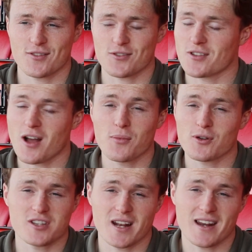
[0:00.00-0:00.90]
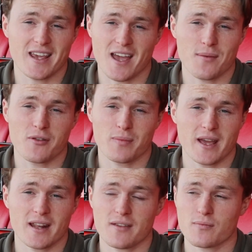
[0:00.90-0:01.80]
there's not much in any game I've
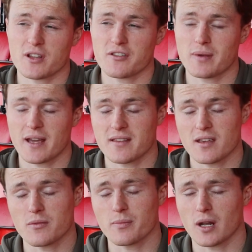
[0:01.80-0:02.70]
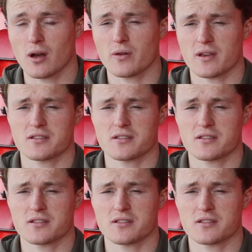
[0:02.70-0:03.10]
played, even when you've played teams below you.